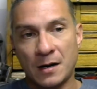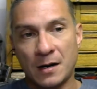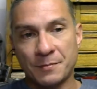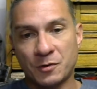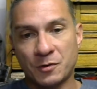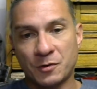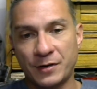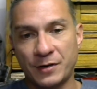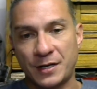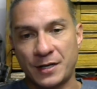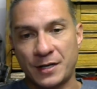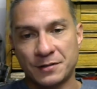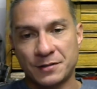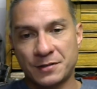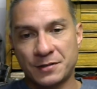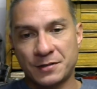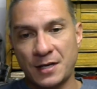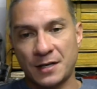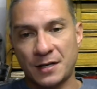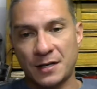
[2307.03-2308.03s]

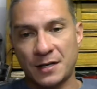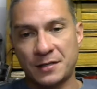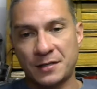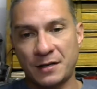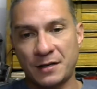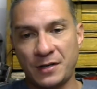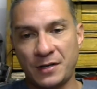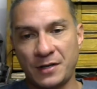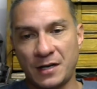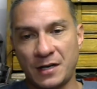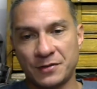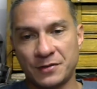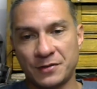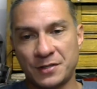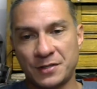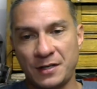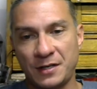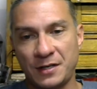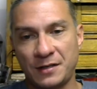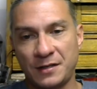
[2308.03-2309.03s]
Chris says, have you ever
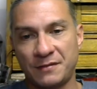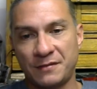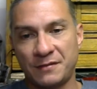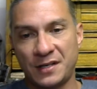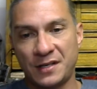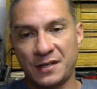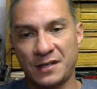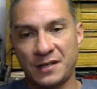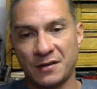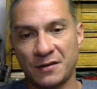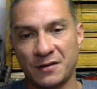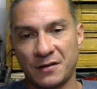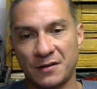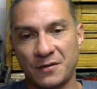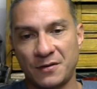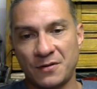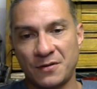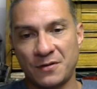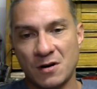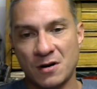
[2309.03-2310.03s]
seen the
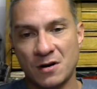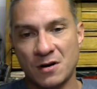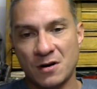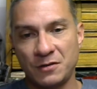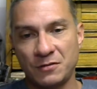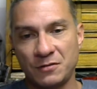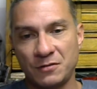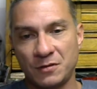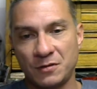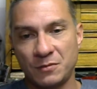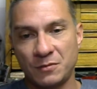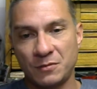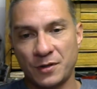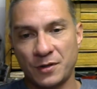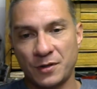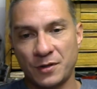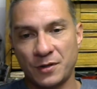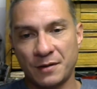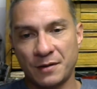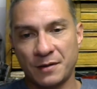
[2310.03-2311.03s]
video on YouTube
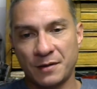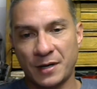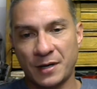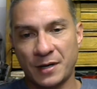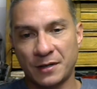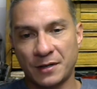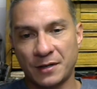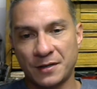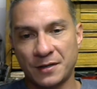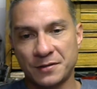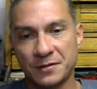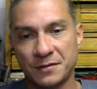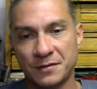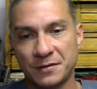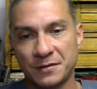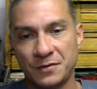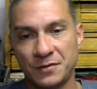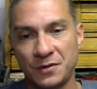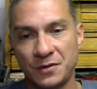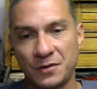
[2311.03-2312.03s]
where they compile dozens
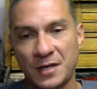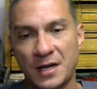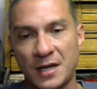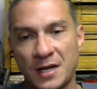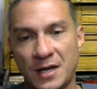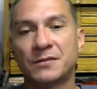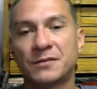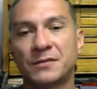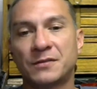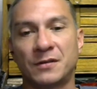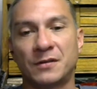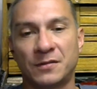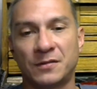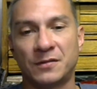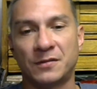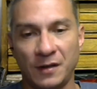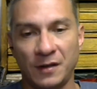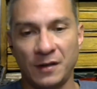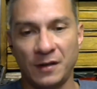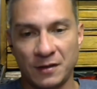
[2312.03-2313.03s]
of news? Yes, the
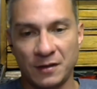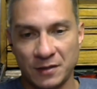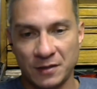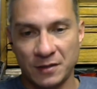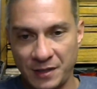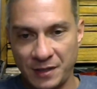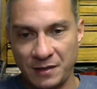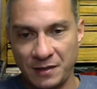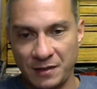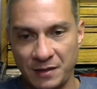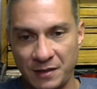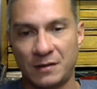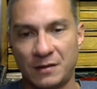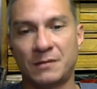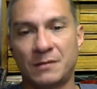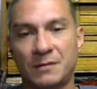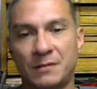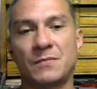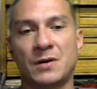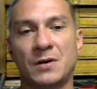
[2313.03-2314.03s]
Sinclair
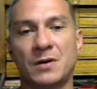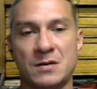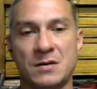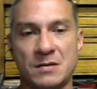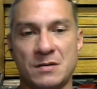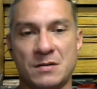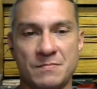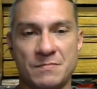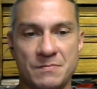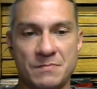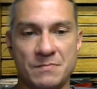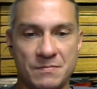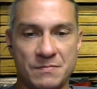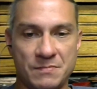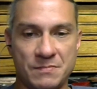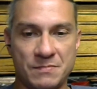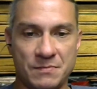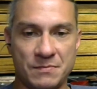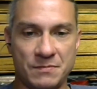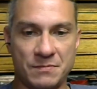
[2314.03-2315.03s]
Media
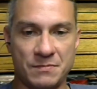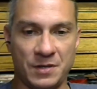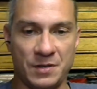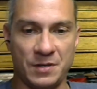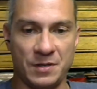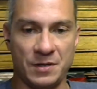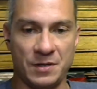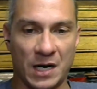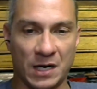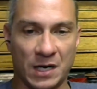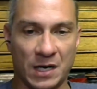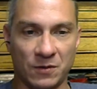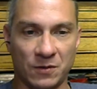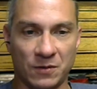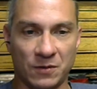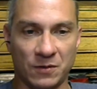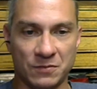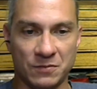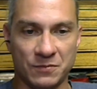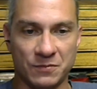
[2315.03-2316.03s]

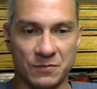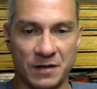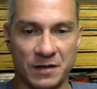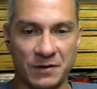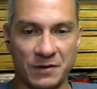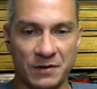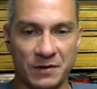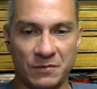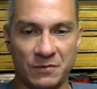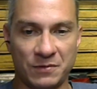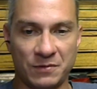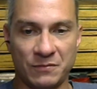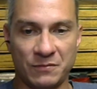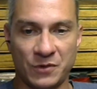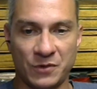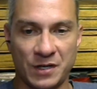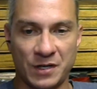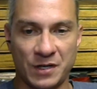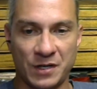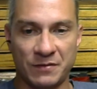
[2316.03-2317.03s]
debacle, or
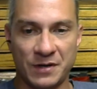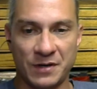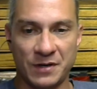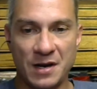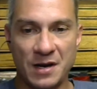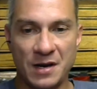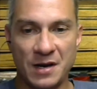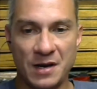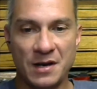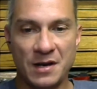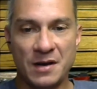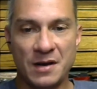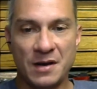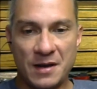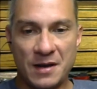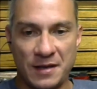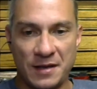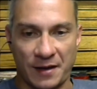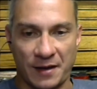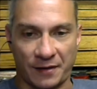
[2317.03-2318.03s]
whatever.
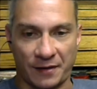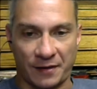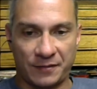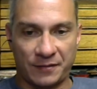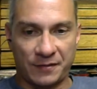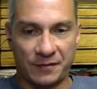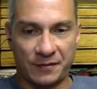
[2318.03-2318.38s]
Yes,